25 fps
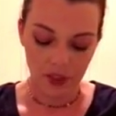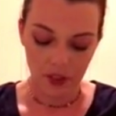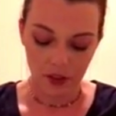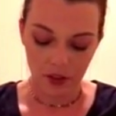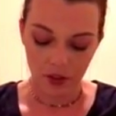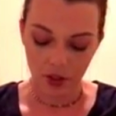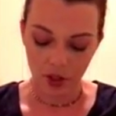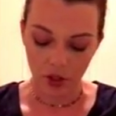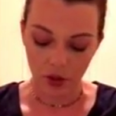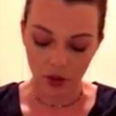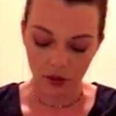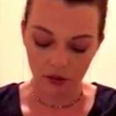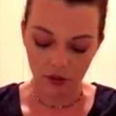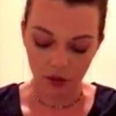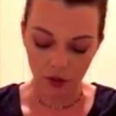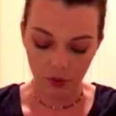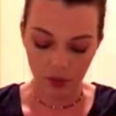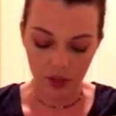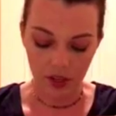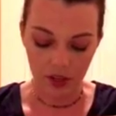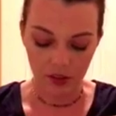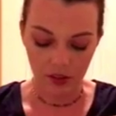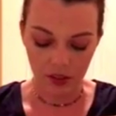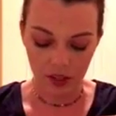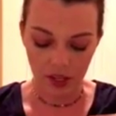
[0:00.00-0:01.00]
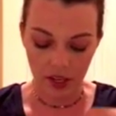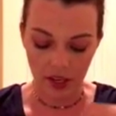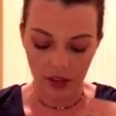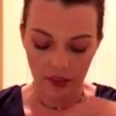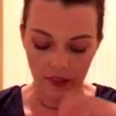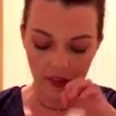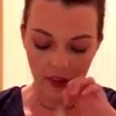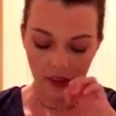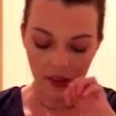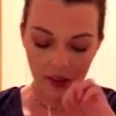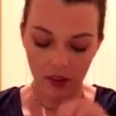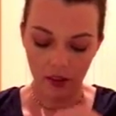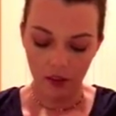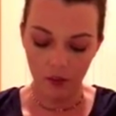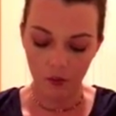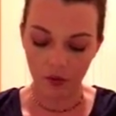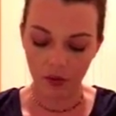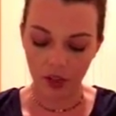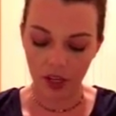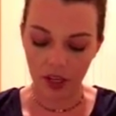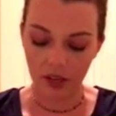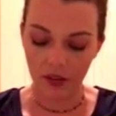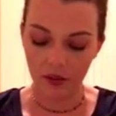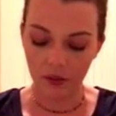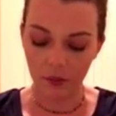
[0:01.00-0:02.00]
So you have the weekly and then the
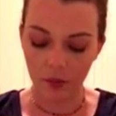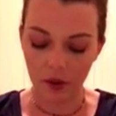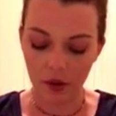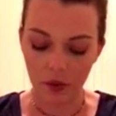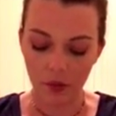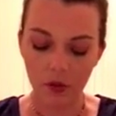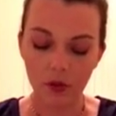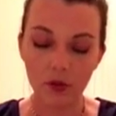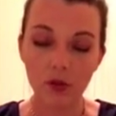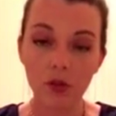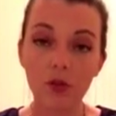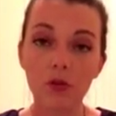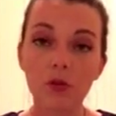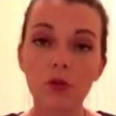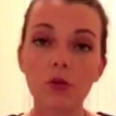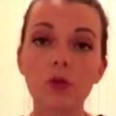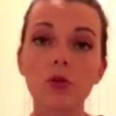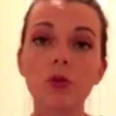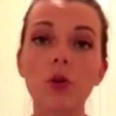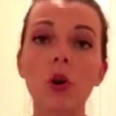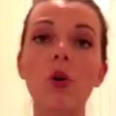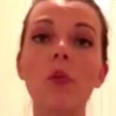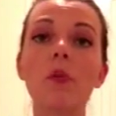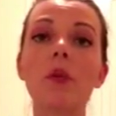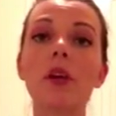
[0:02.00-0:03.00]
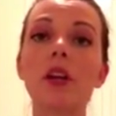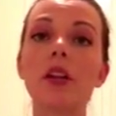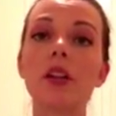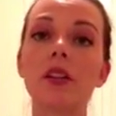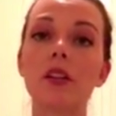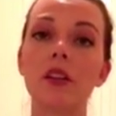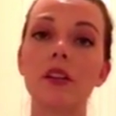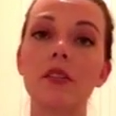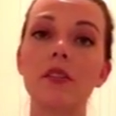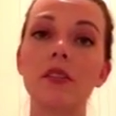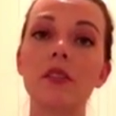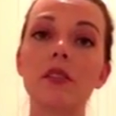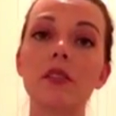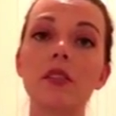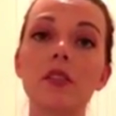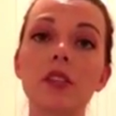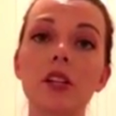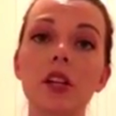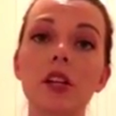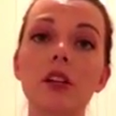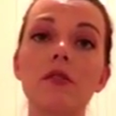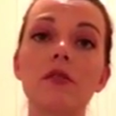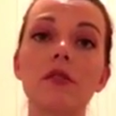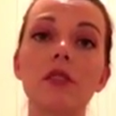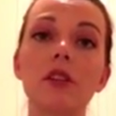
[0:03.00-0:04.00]
blank. People do so many things. This is
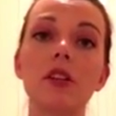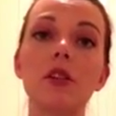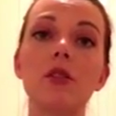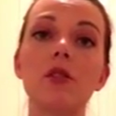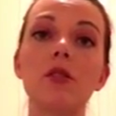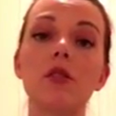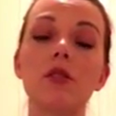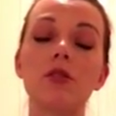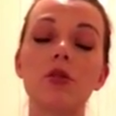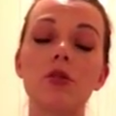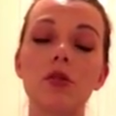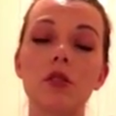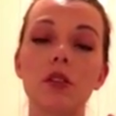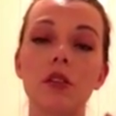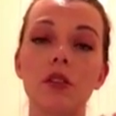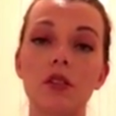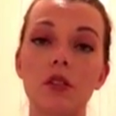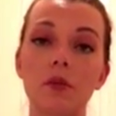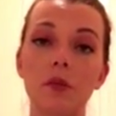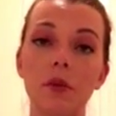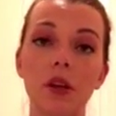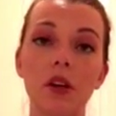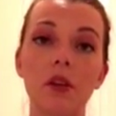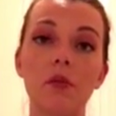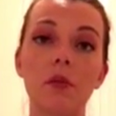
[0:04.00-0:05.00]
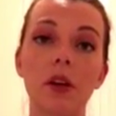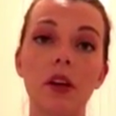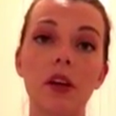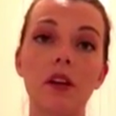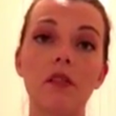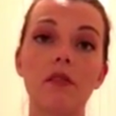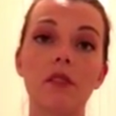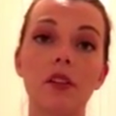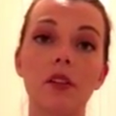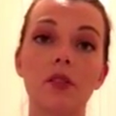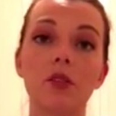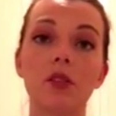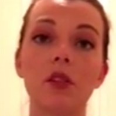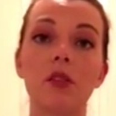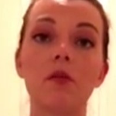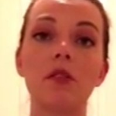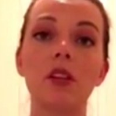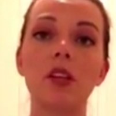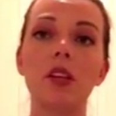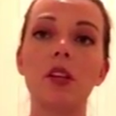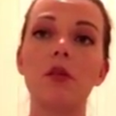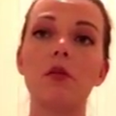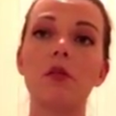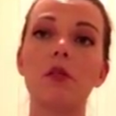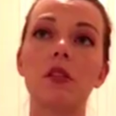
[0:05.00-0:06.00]
here for you to just experiment. If there's
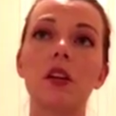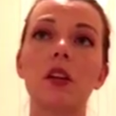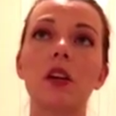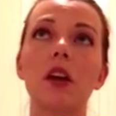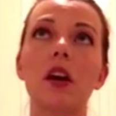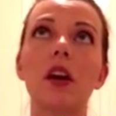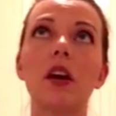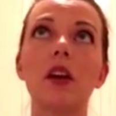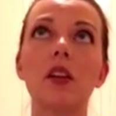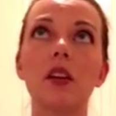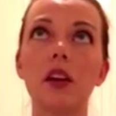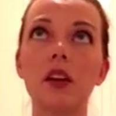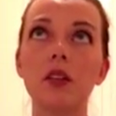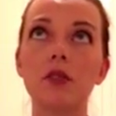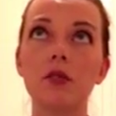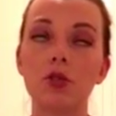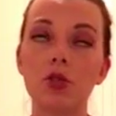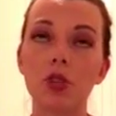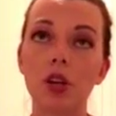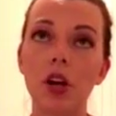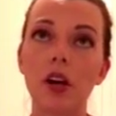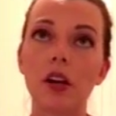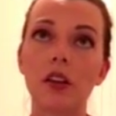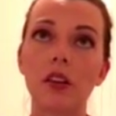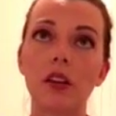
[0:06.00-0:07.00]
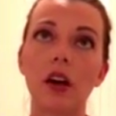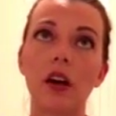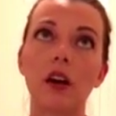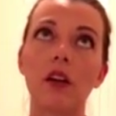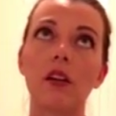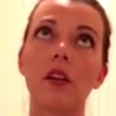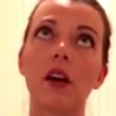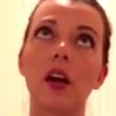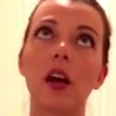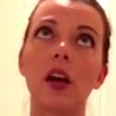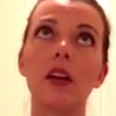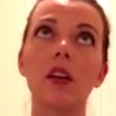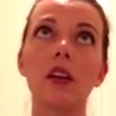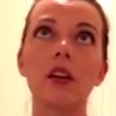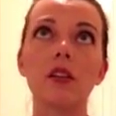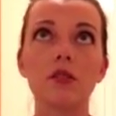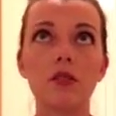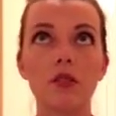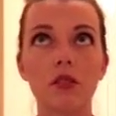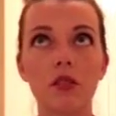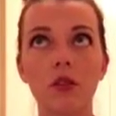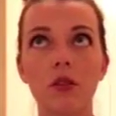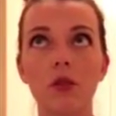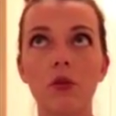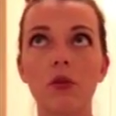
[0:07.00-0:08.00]
something you think, I'd like to track that, or I'd like
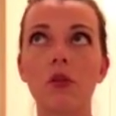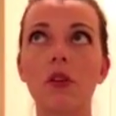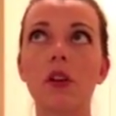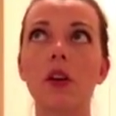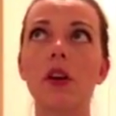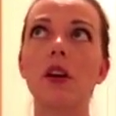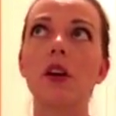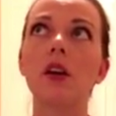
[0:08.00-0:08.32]
to know